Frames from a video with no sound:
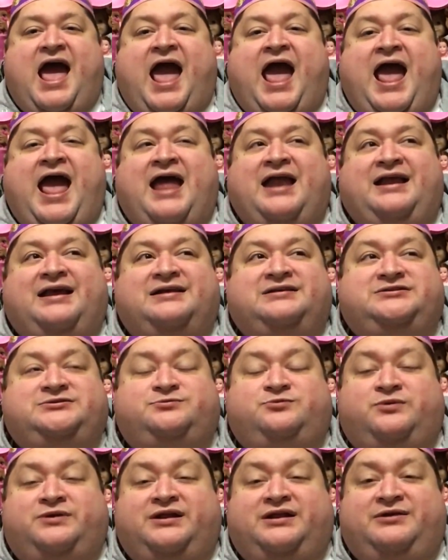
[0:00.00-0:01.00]
And
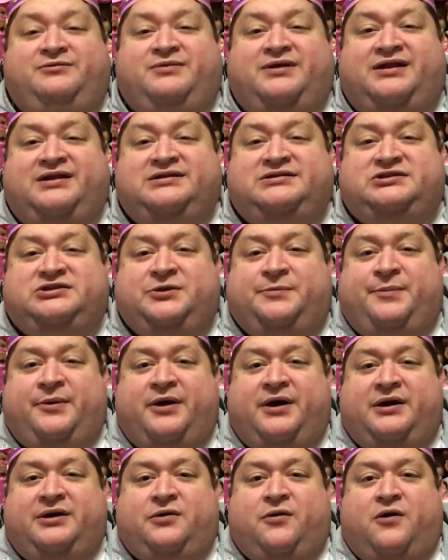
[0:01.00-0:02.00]
it's really, really
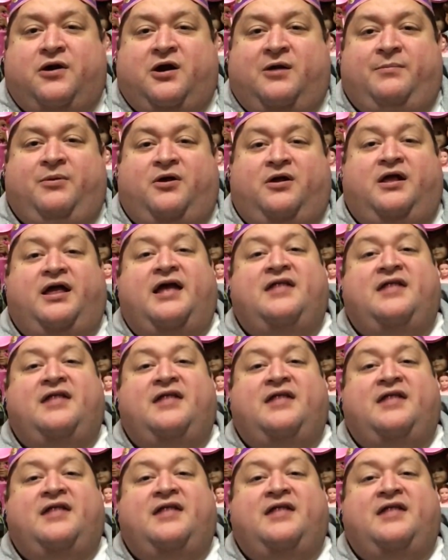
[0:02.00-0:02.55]
super adorable.